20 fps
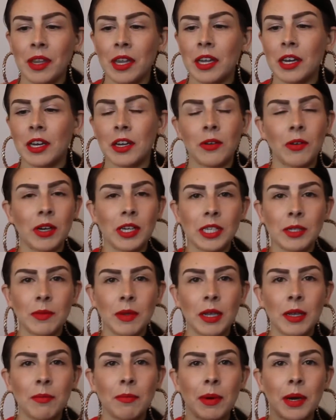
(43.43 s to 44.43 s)
It annoys
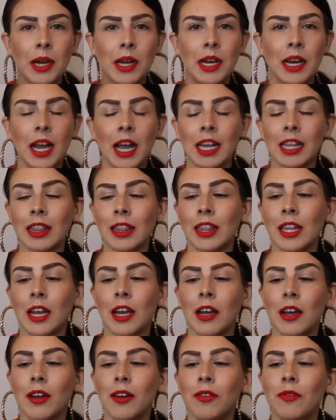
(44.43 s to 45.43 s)
me, but I
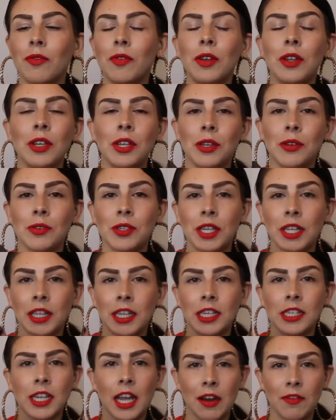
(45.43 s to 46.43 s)
love using
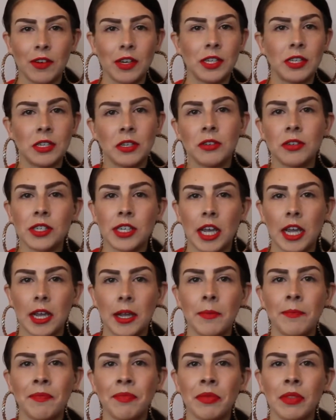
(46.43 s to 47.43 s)
these every single
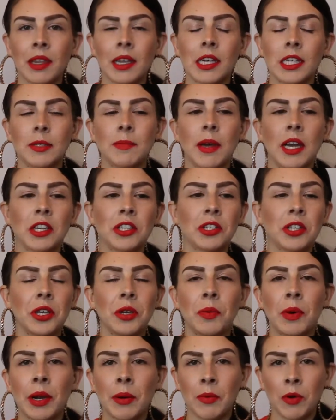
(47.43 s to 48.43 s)
day,
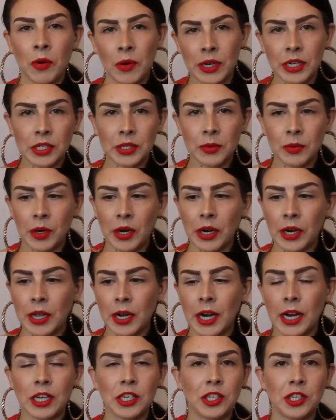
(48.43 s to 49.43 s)
especially when I'm going to work
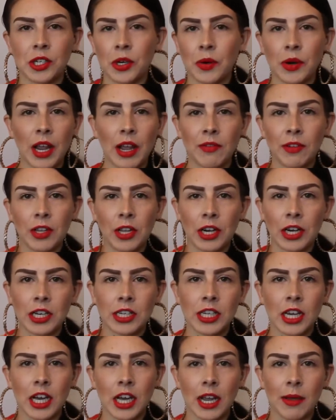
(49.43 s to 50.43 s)
and I don't have a lot
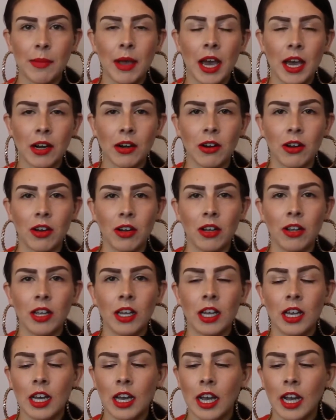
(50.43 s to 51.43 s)
of time at
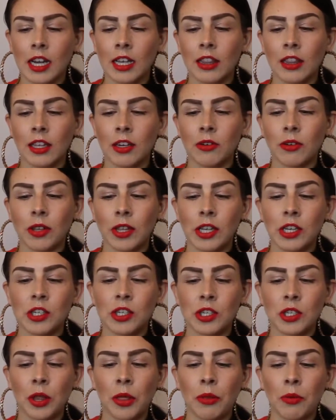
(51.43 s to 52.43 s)
all. I literally
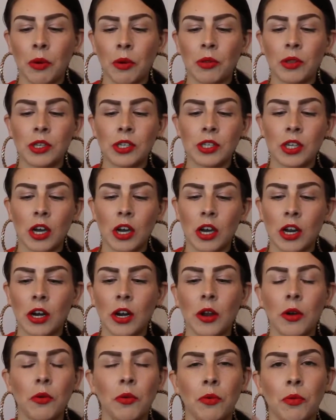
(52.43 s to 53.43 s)
just throw this
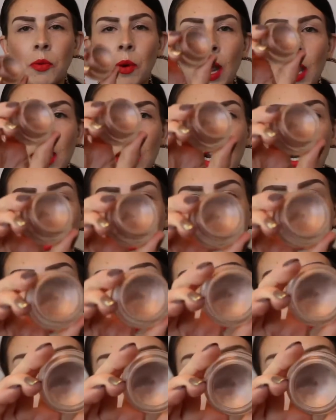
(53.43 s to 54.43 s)
on right
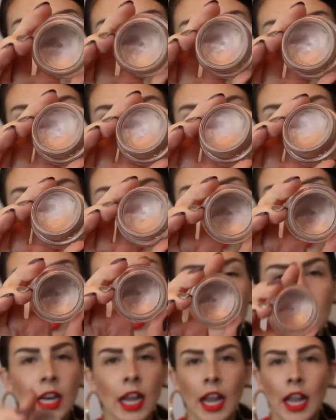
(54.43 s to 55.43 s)
over my
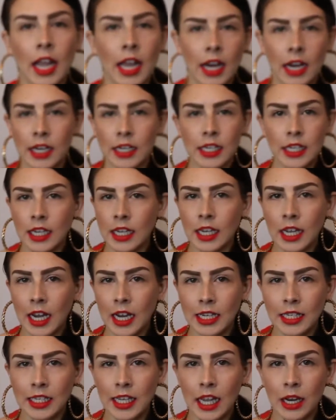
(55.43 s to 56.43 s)
eyelid and
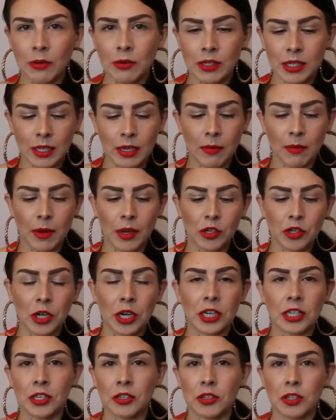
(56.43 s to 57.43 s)
I set it with some
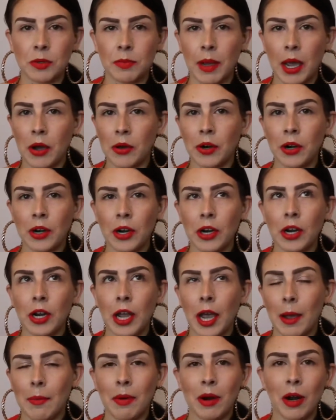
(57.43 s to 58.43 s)
translucent powder.
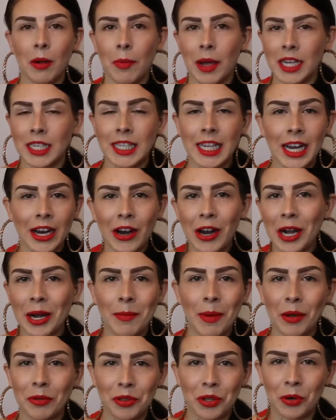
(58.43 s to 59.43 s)
I put on mascara and
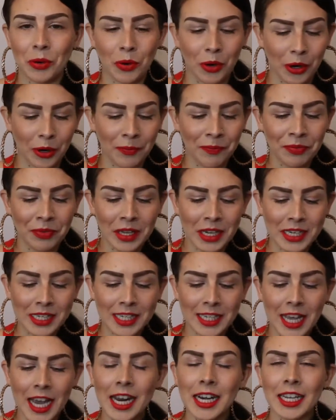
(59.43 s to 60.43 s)
I'm out the door.
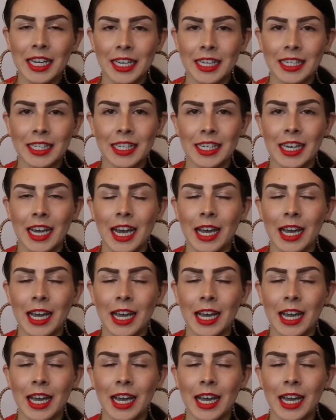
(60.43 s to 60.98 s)
It's that easy.